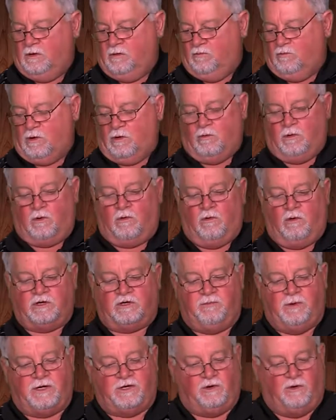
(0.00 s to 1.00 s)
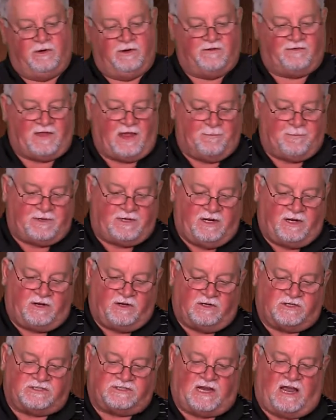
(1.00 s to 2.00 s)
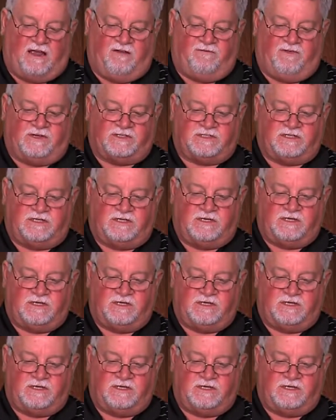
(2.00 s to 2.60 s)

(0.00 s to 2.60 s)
What we're going to be doing at that particular site visit